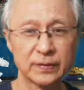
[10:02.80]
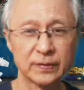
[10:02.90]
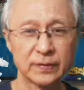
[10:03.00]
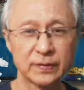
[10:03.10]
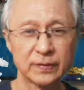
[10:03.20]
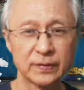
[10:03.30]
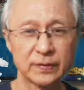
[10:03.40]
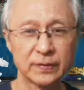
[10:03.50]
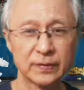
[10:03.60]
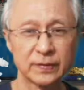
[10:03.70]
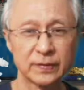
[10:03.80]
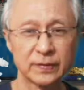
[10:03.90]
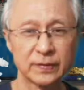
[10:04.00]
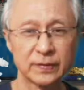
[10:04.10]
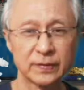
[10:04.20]
youth-related
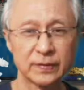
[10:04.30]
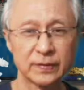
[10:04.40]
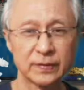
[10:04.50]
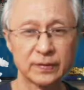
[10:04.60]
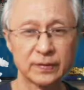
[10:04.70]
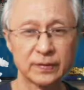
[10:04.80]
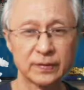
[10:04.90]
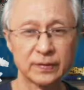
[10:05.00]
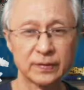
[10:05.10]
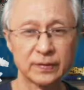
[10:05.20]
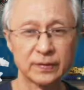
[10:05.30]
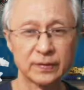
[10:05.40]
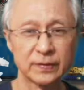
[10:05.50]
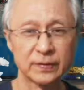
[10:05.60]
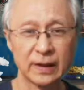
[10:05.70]
genes, thereby making the skin
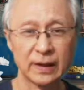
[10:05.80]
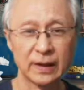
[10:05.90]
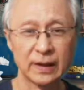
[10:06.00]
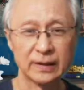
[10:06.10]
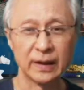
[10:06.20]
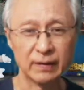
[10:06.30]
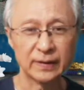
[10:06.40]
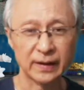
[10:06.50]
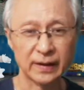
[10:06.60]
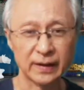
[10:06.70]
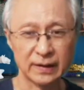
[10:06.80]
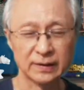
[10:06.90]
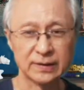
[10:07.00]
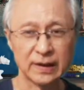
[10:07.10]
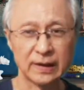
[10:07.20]
behave like younger
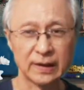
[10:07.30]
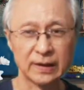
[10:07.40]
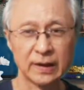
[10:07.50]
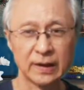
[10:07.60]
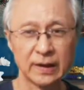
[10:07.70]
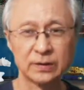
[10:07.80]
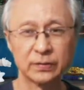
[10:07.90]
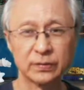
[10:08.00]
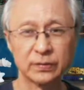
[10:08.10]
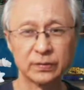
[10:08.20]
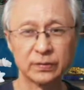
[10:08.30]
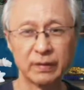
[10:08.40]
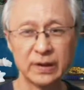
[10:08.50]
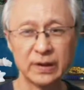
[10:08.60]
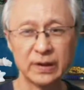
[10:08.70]
skin. So Forever Young
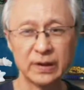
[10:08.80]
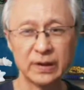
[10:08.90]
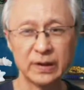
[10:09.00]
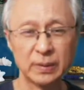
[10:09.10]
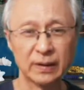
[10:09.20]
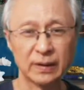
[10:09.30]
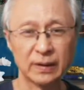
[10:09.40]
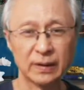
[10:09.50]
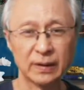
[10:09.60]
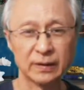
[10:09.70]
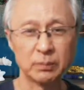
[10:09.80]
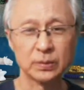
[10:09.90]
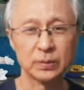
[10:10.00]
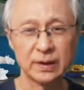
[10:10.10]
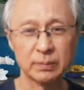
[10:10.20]
BBL can be also
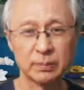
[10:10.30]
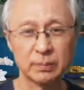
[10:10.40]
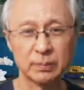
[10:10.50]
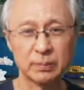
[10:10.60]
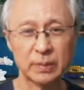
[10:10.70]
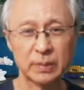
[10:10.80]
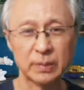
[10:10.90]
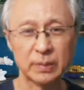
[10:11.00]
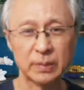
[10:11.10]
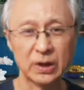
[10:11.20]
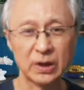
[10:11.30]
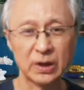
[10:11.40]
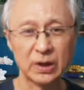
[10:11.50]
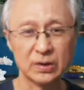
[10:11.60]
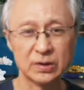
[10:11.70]
considered by patients who have
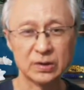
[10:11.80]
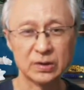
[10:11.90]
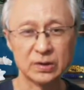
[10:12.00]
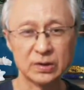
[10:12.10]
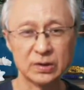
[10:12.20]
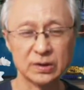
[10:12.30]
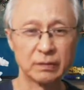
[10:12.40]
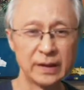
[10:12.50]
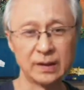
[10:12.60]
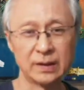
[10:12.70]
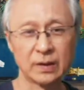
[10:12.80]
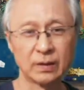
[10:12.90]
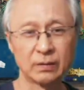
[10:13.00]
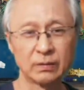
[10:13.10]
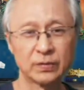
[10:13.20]
cleared their acne with
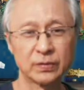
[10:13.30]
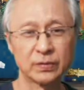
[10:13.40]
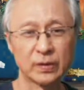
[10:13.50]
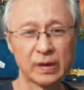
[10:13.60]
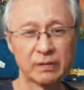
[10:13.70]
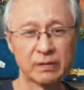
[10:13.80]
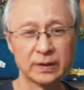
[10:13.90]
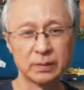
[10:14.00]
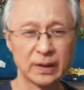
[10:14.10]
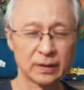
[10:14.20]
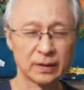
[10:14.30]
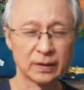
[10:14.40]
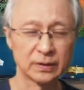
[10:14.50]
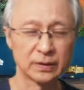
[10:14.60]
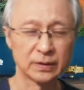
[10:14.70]
Forever Clear BBL
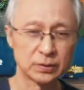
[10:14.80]
treatment.